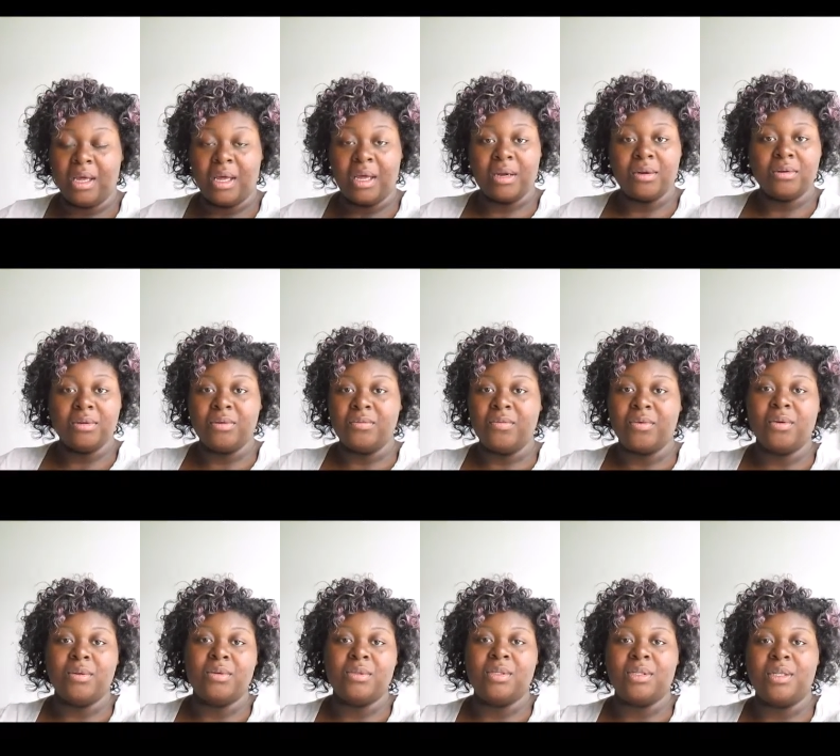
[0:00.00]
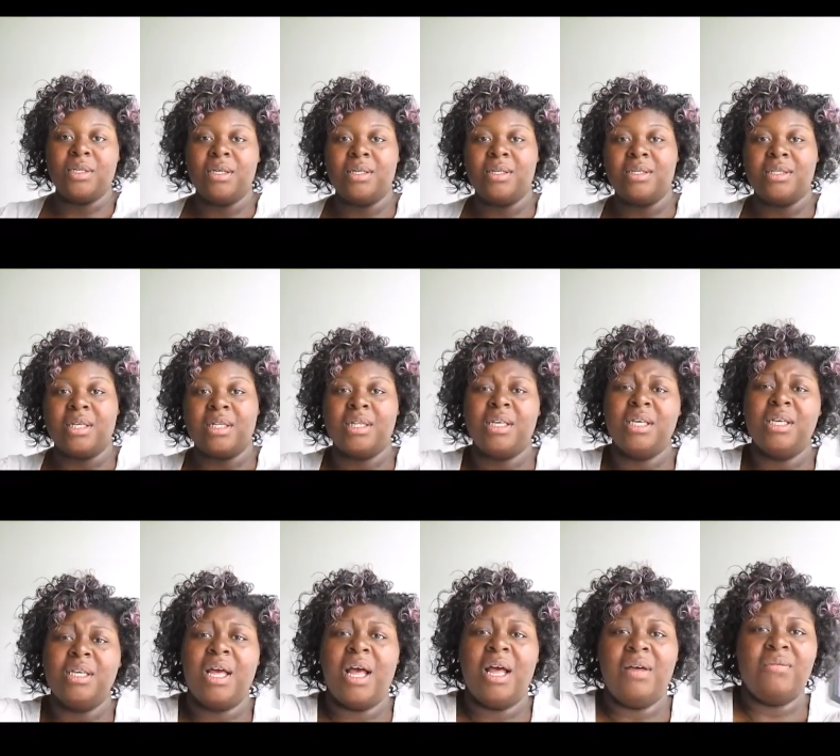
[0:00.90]
I don't even know what today is. I think
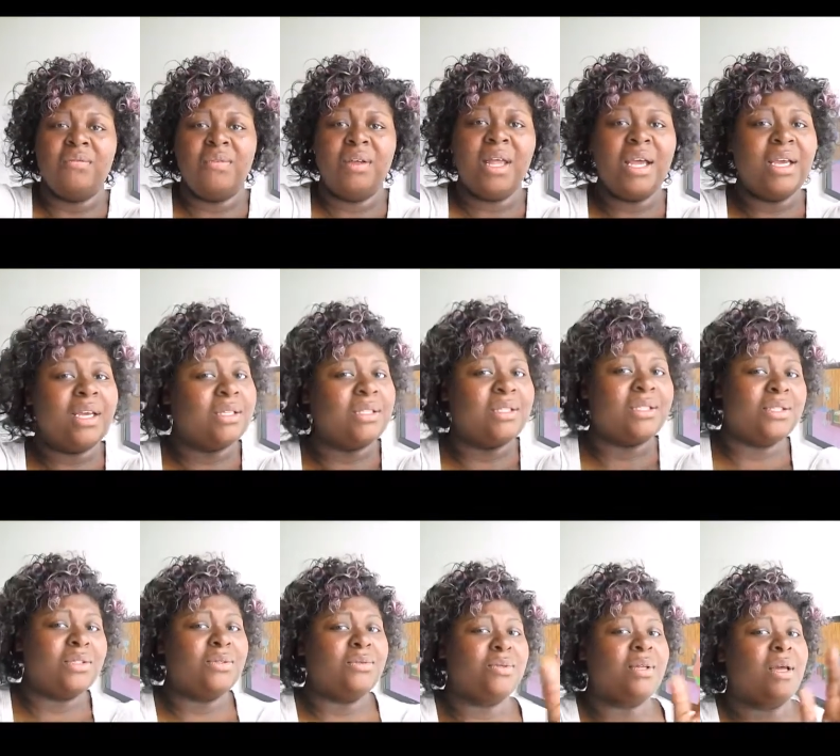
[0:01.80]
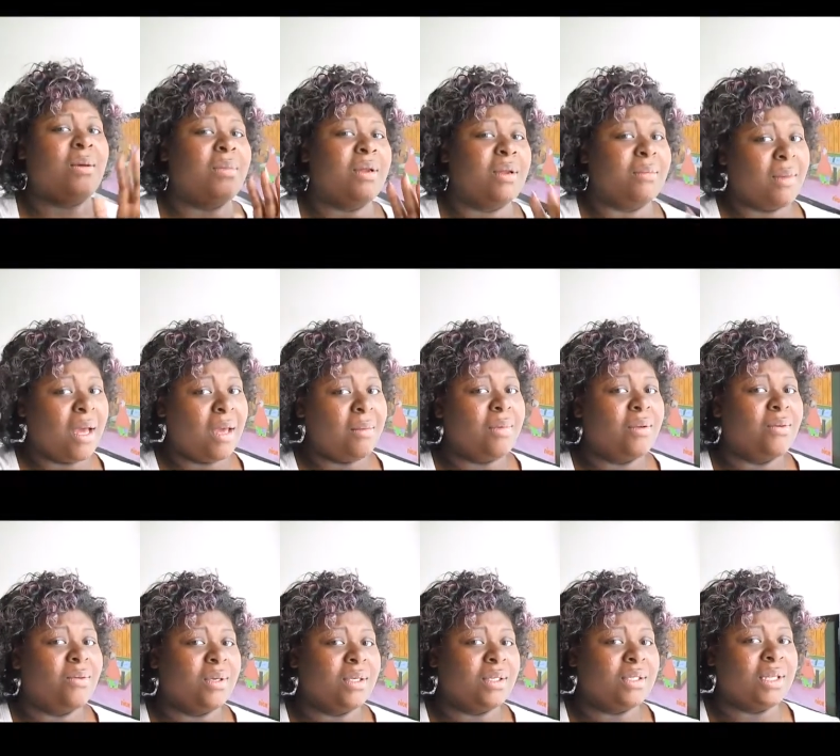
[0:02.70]
it, I feel like it's Tuesday, but it might be
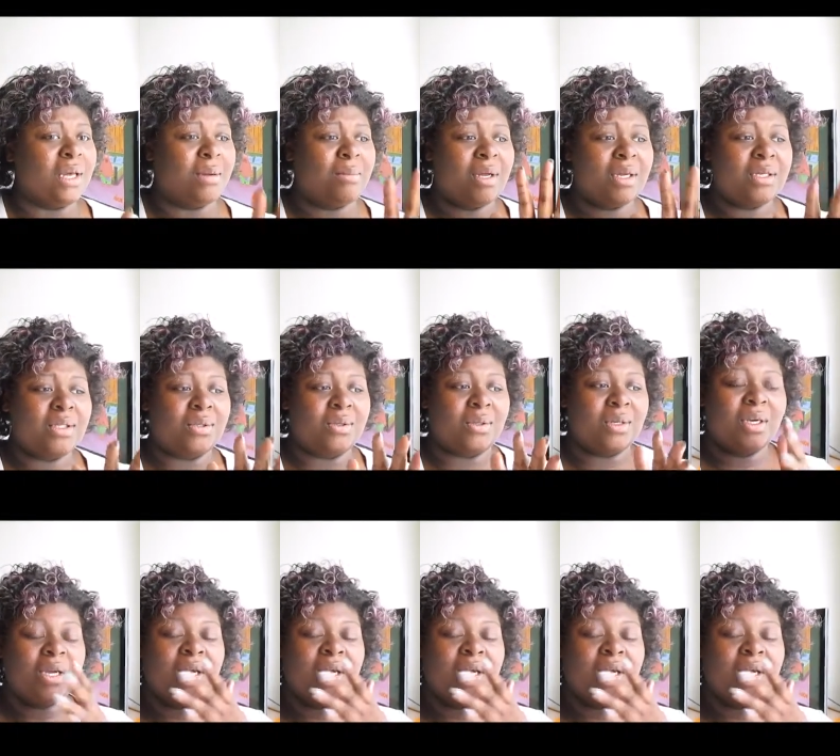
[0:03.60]
Wednesday. I'm not sure.